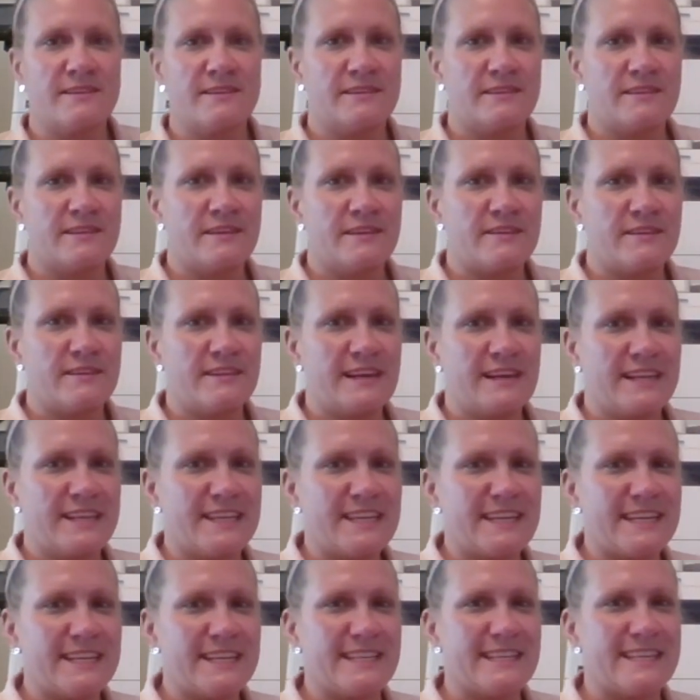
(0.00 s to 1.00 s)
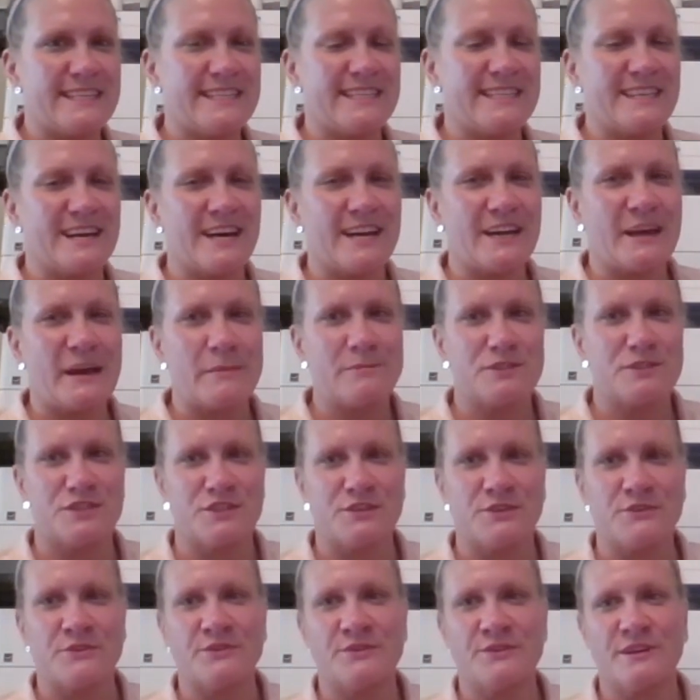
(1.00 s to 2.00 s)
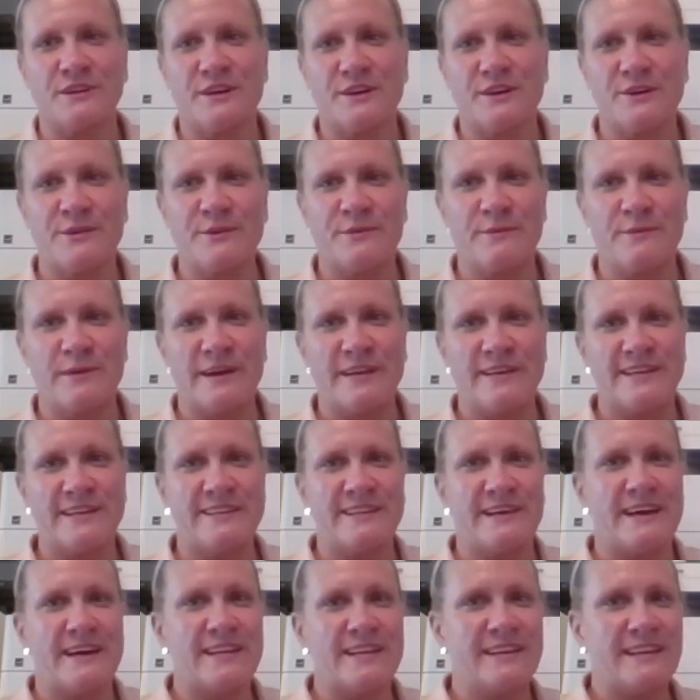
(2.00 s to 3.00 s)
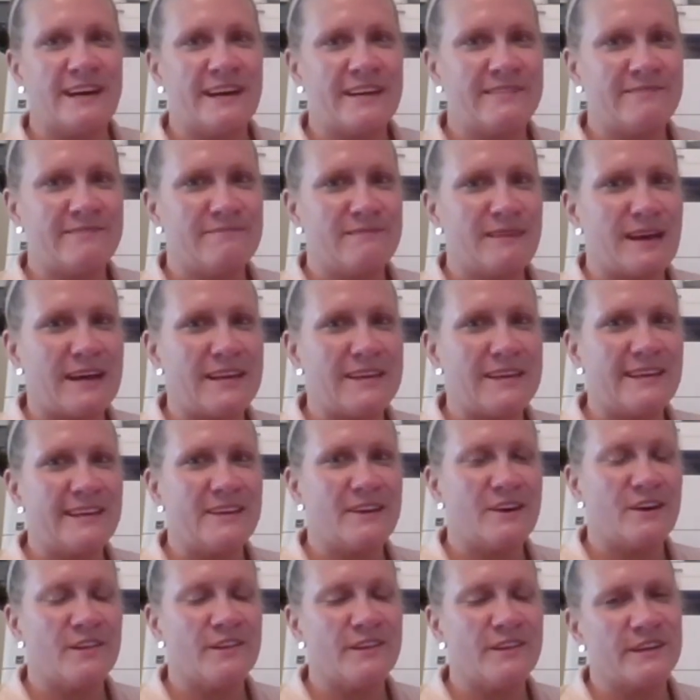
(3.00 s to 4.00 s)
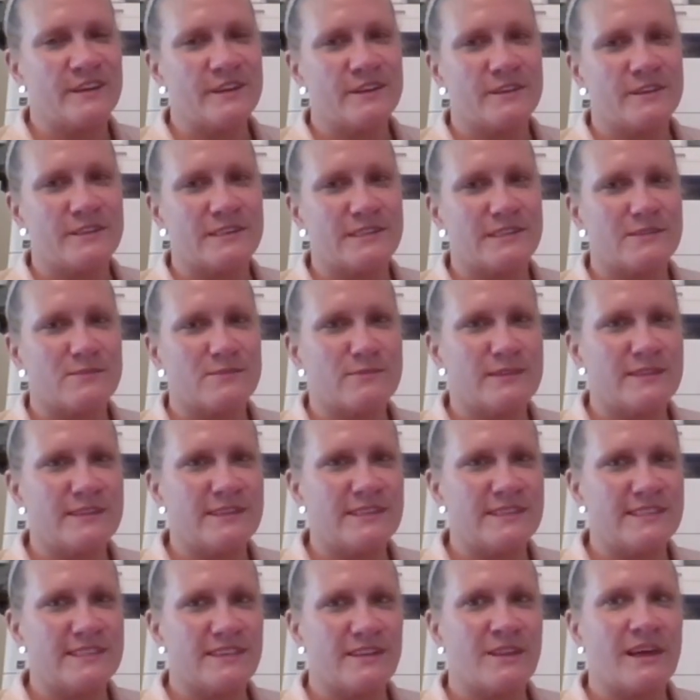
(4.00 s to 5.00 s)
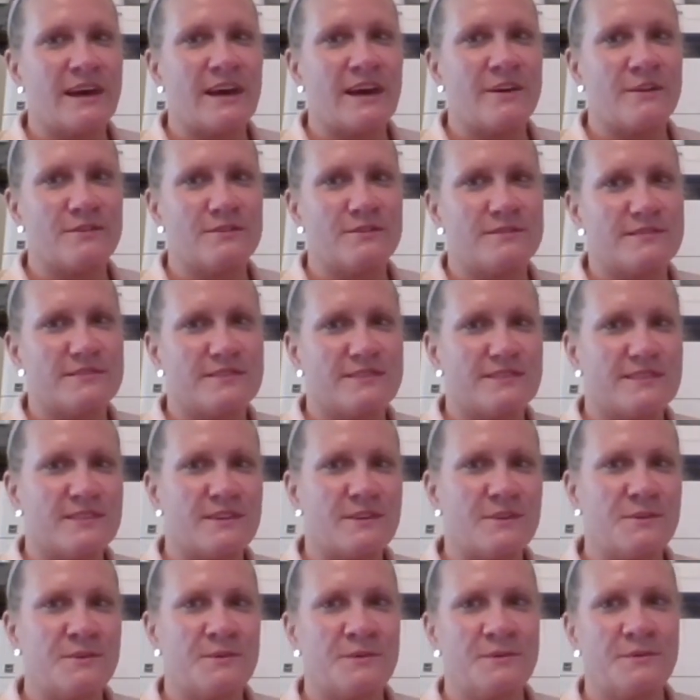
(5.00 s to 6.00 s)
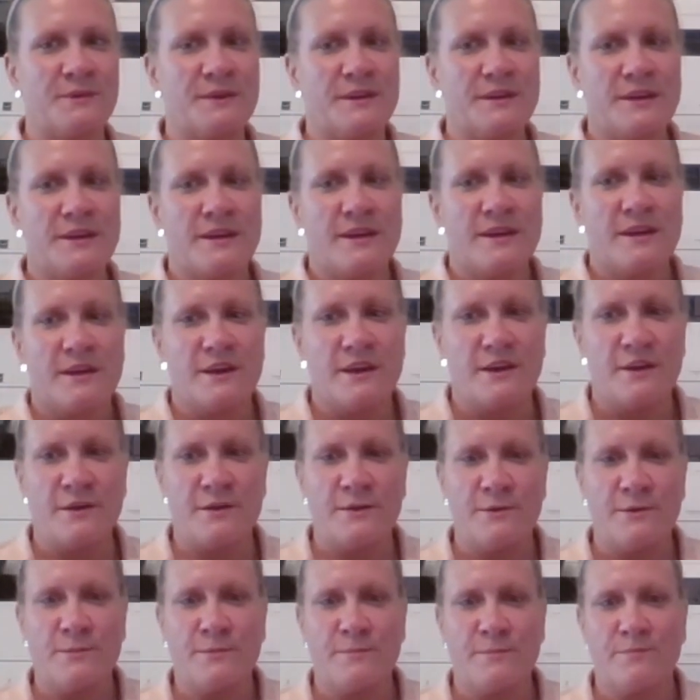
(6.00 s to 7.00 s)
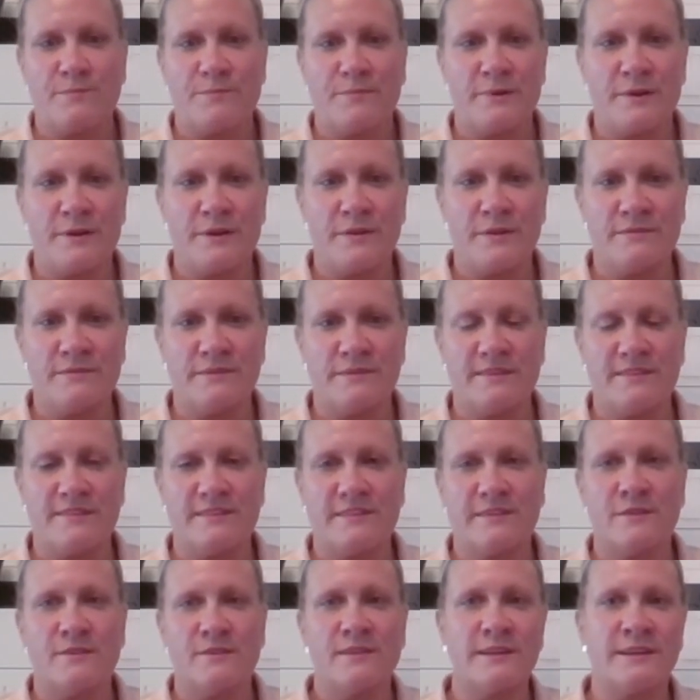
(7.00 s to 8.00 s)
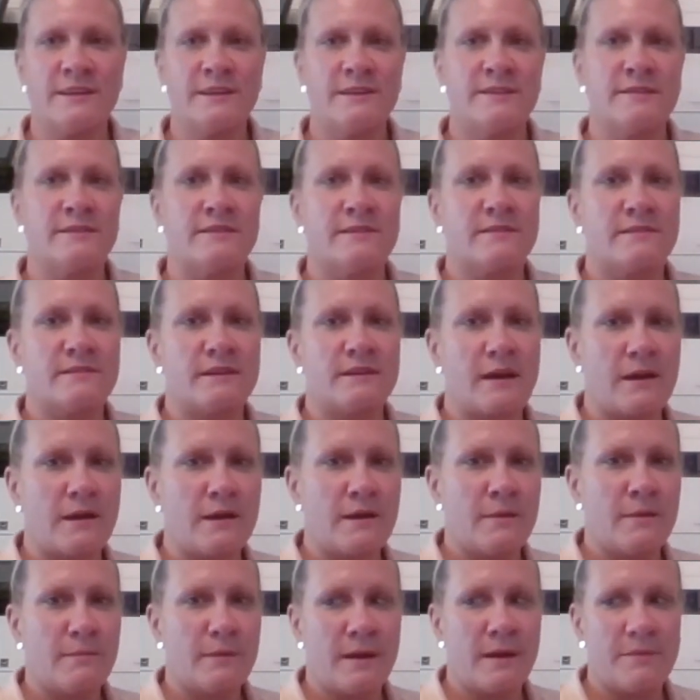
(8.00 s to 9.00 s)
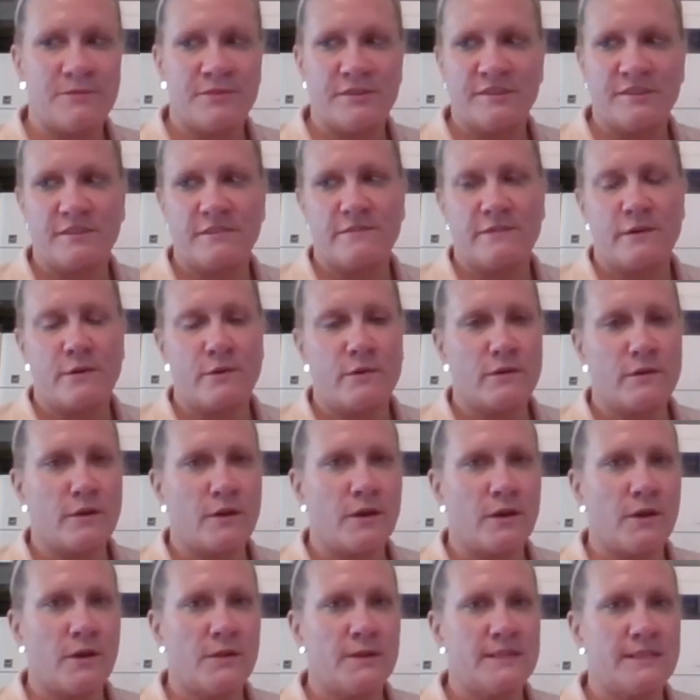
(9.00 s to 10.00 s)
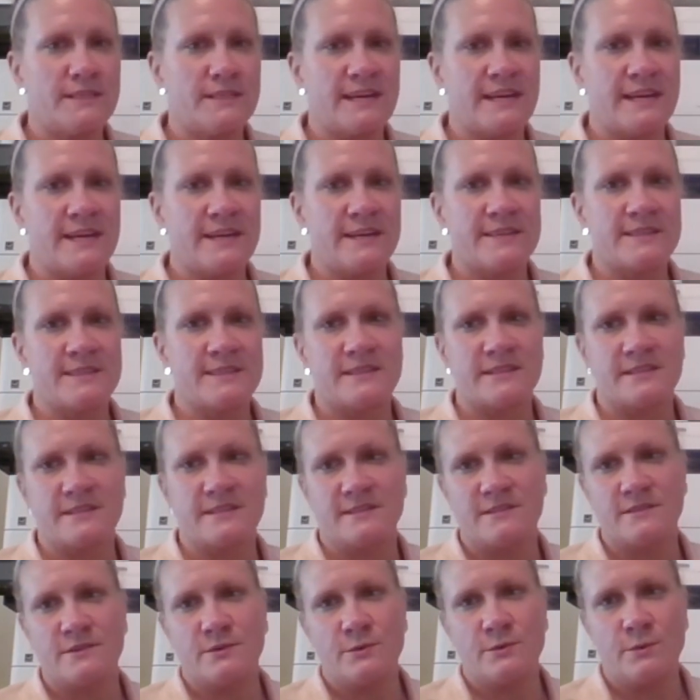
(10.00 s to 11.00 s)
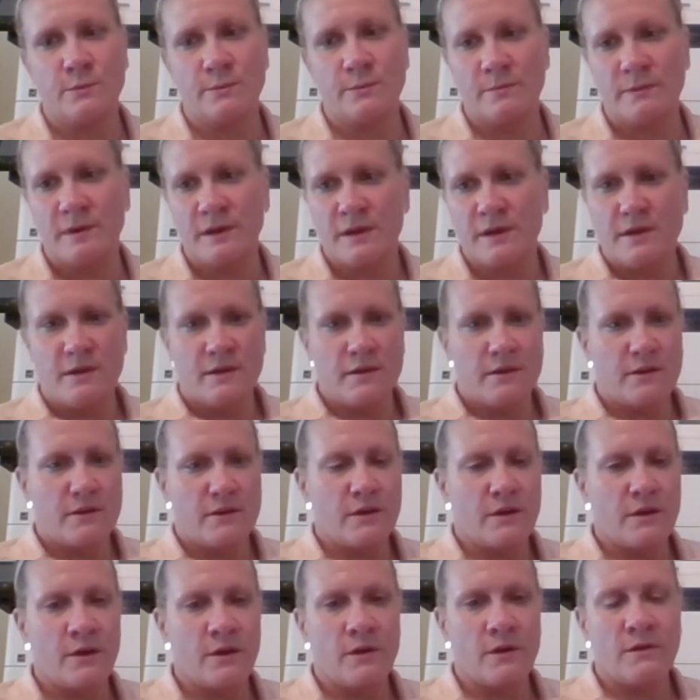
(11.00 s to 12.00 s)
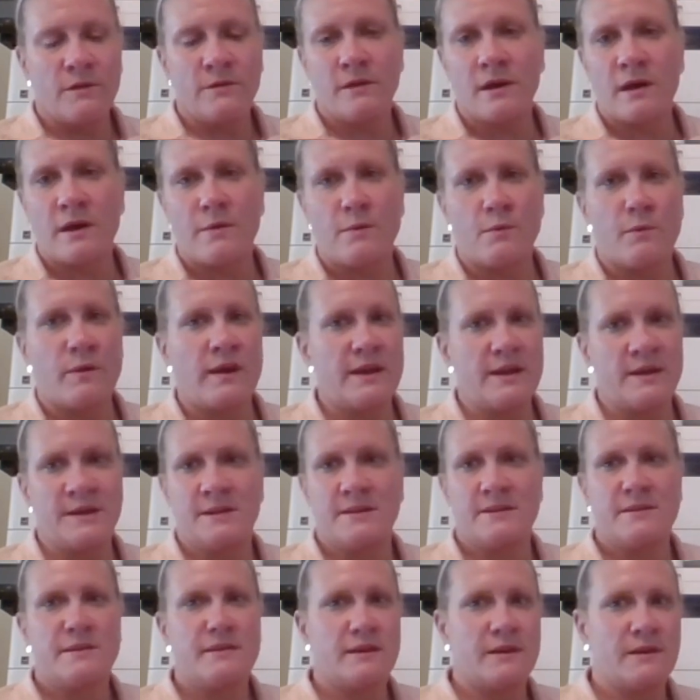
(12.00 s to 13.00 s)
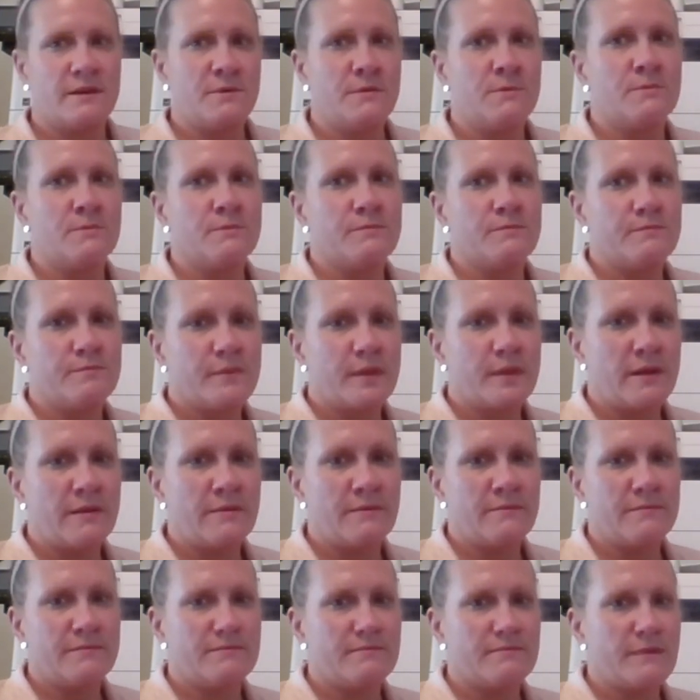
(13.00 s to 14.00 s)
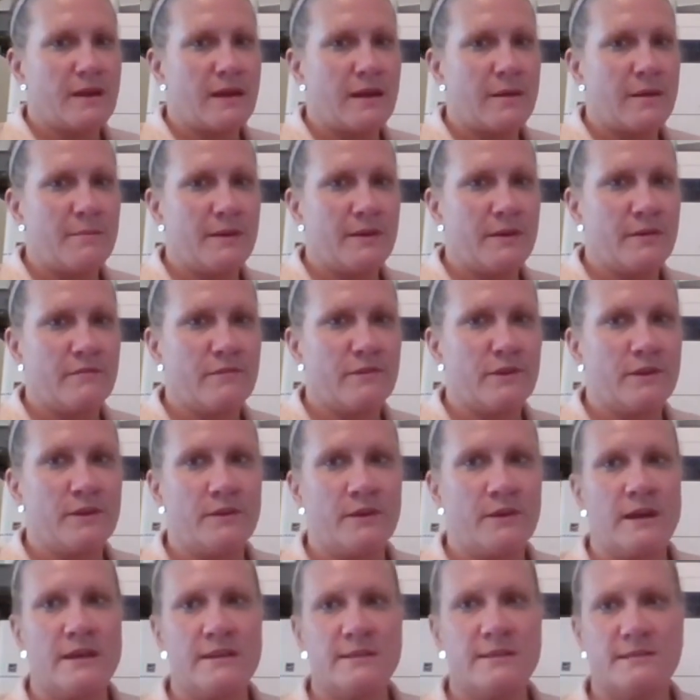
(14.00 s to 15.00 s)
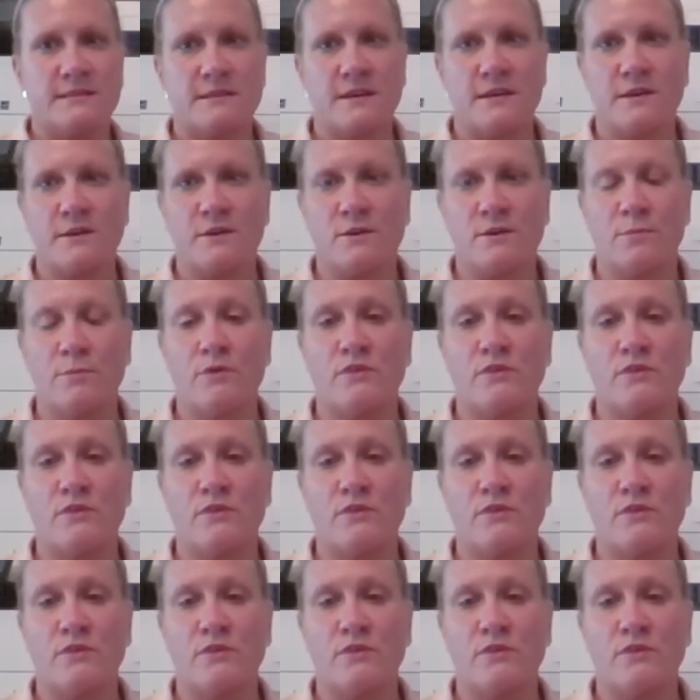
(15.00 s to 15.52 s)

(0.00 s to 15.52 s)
it, that, it, it's not optional. Um, I need, I, I, I, need all the hugs when it's allowed. So, um, mm-hmm. but until then, um, I'm just a phone call, a text, a Zoom call away. Um, I, I'm here for you guys 100%.